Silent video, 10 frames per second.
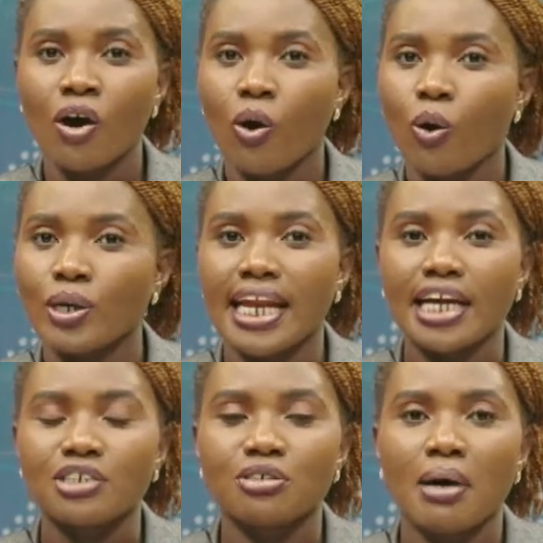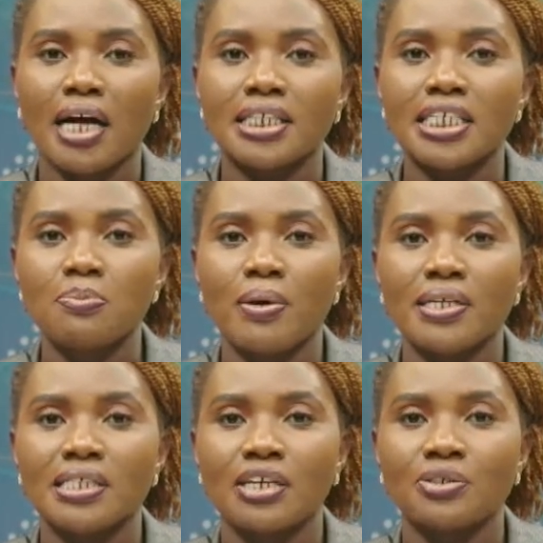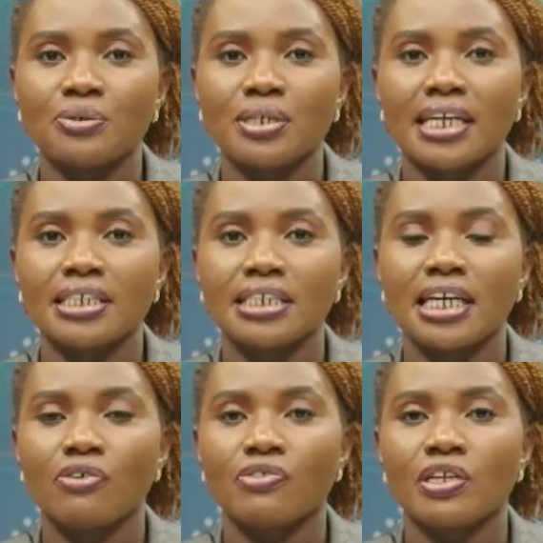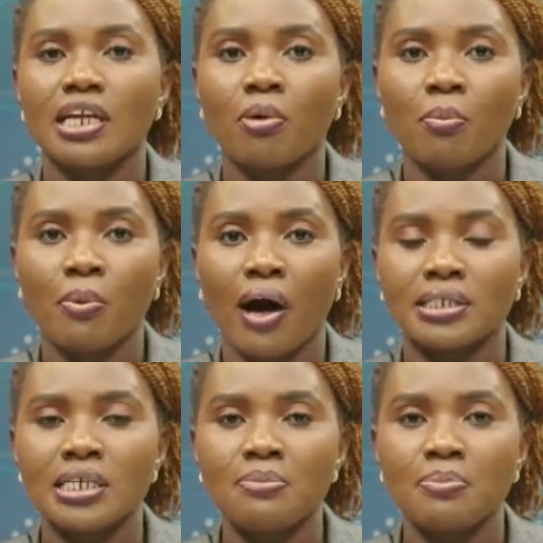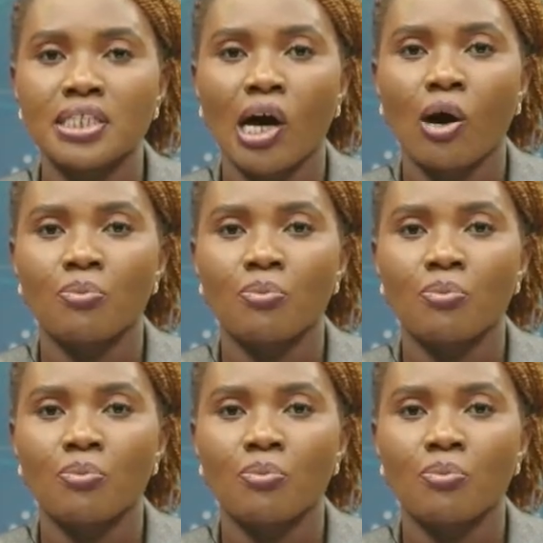On electoral matters, presidential candidate of the Labour Party, Peter Obi,